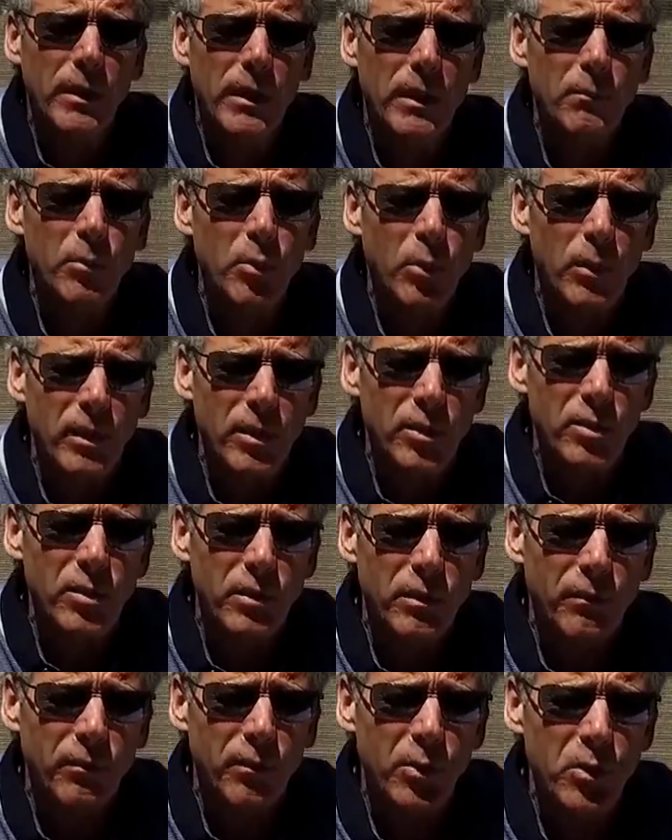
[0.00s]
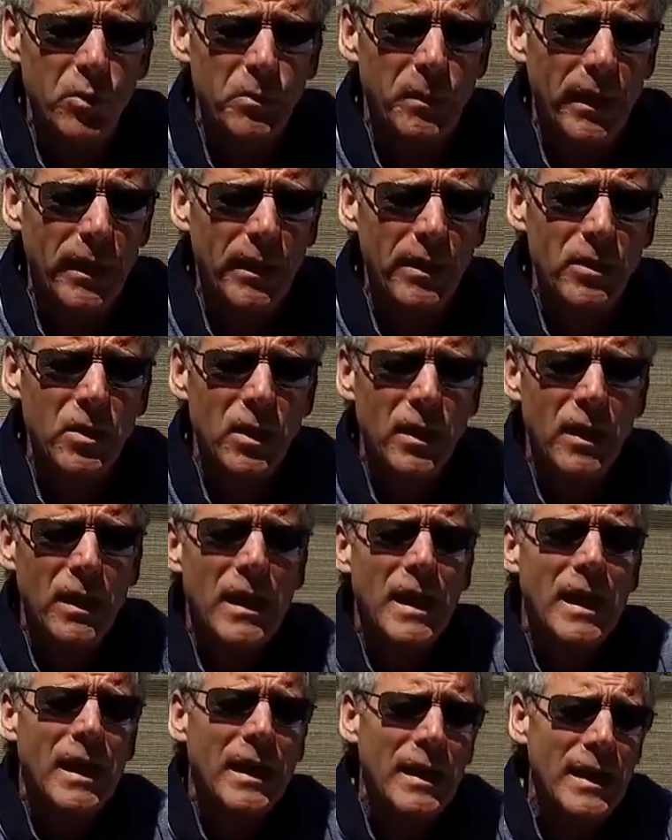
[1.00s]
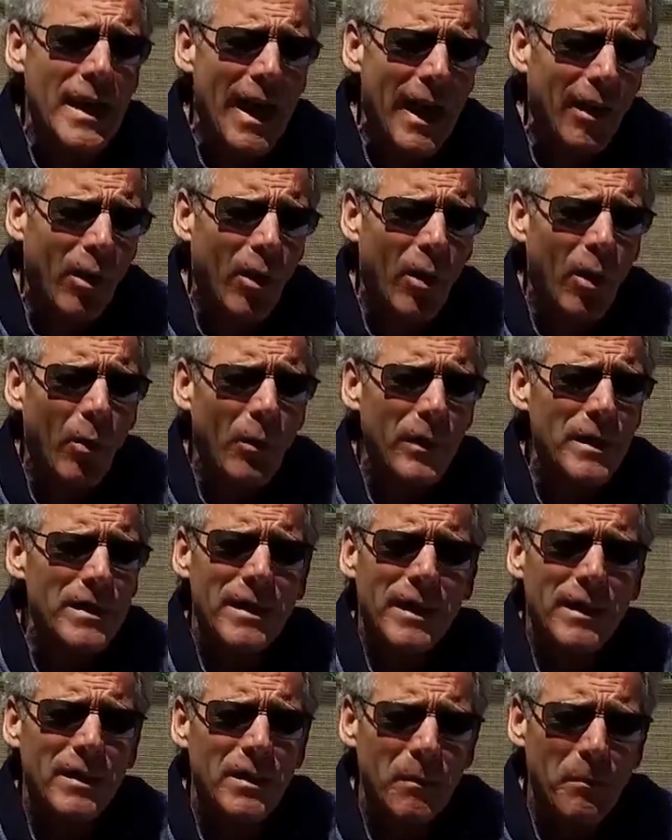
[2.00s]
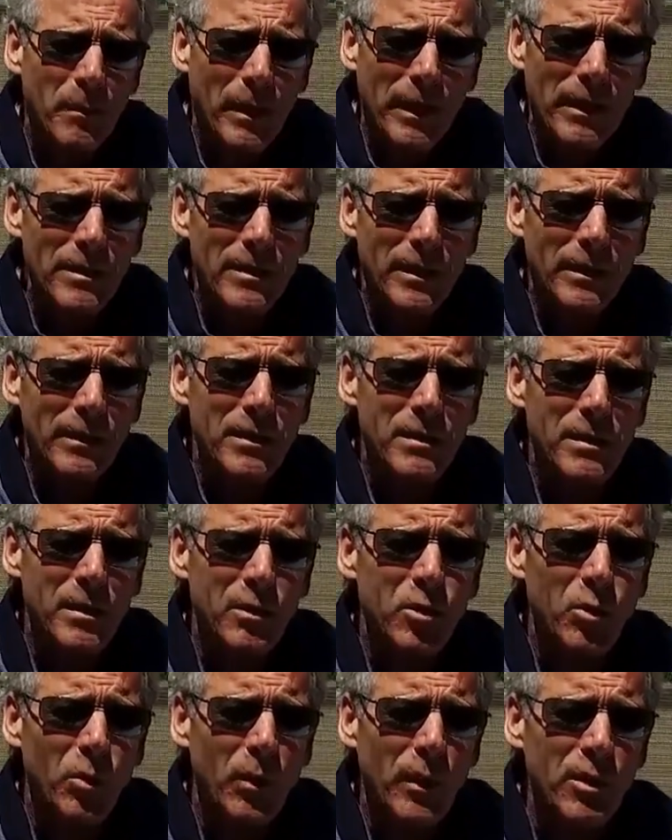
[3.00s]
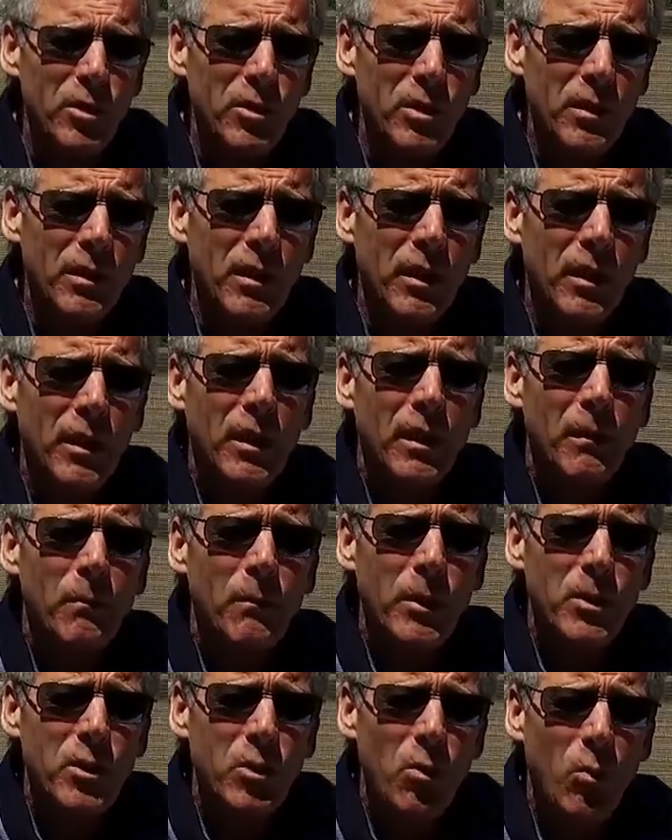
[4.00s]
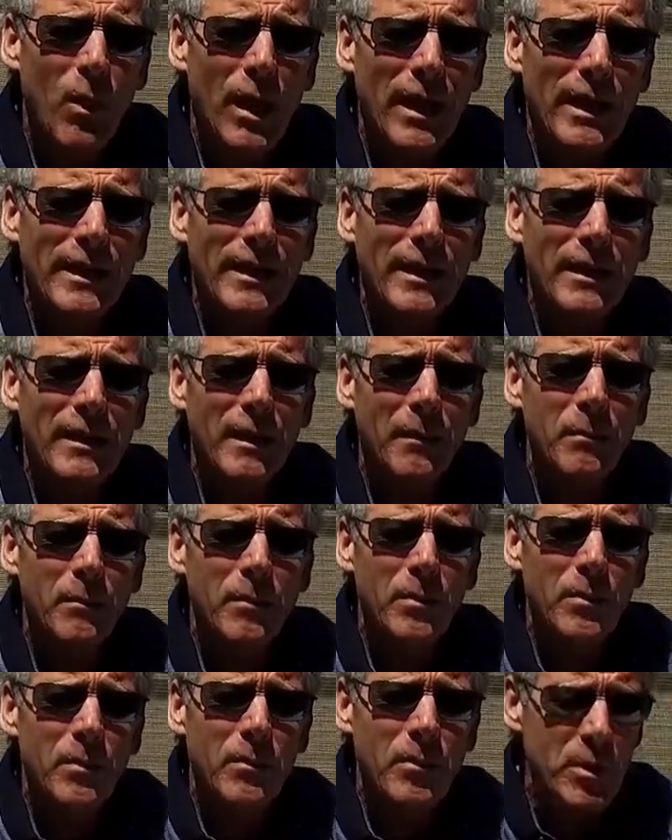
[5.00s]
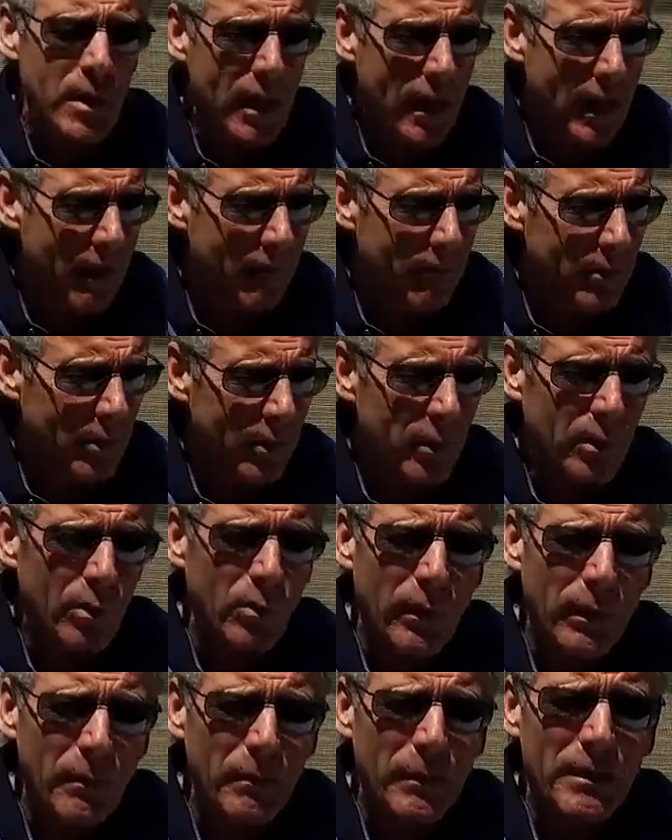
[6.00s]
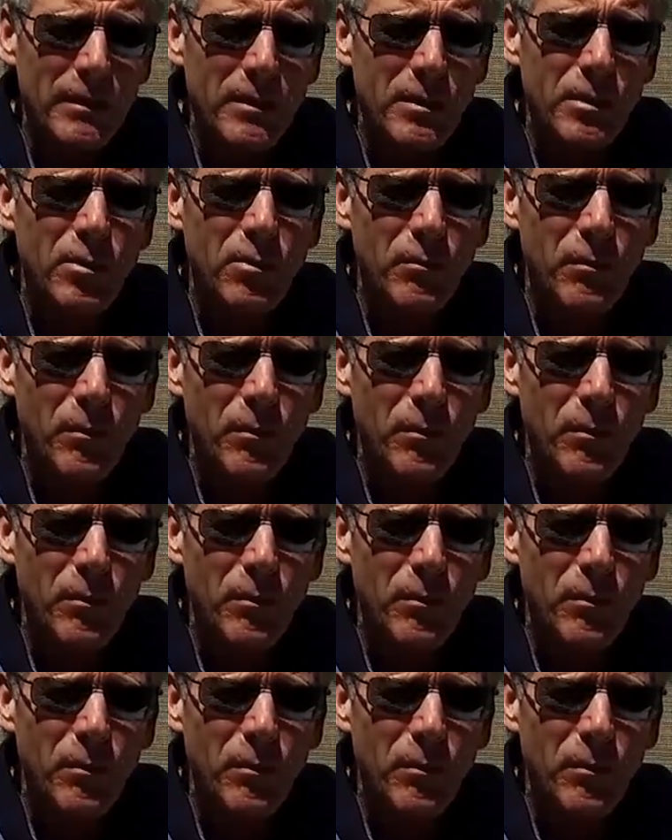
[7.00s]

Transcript: get them to initial the first page. Not always, it depends on the situation, but you want to get them to have their agreement